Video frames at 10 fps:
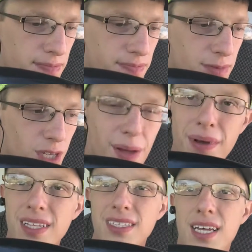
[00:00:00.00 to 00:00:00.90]
So that
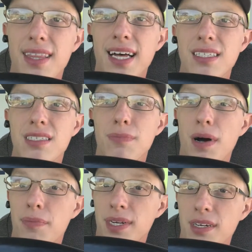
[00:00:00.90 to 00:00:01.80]
being said, that's the
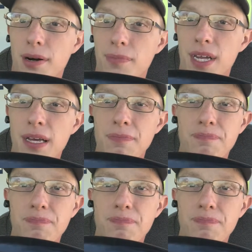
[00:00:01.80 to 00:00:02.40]
Bombadil update.